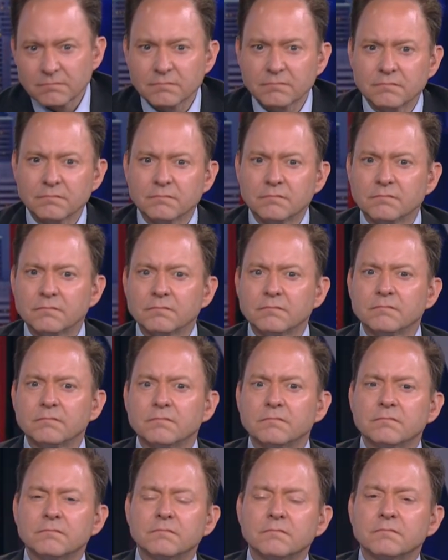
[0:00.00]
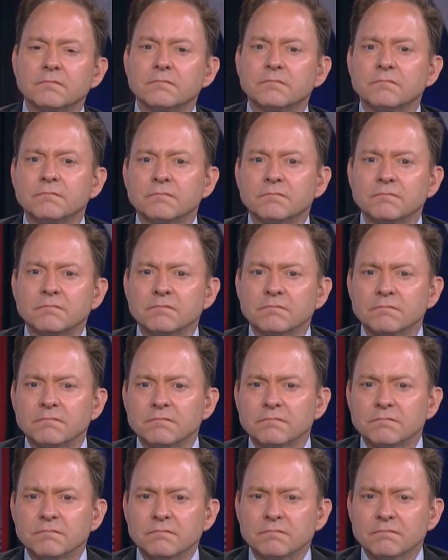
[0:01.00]

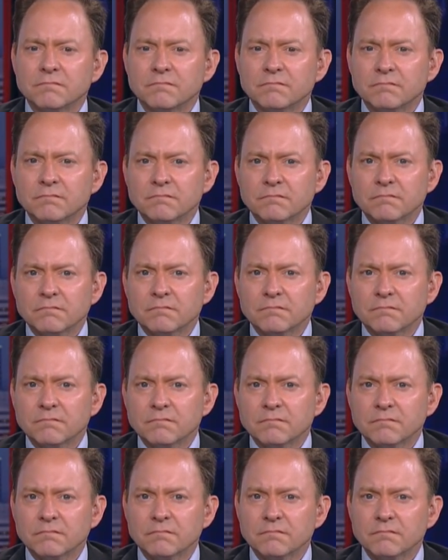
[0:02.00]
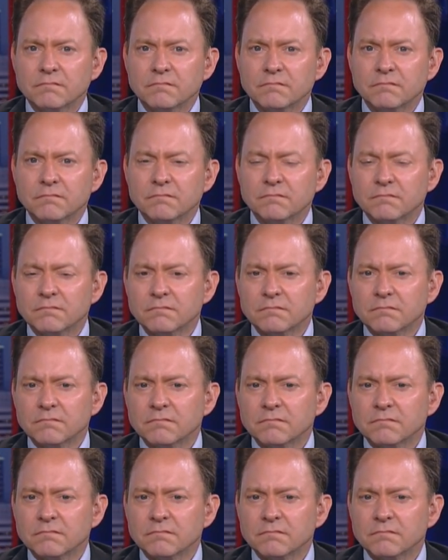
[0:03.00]
This person isn't speaking.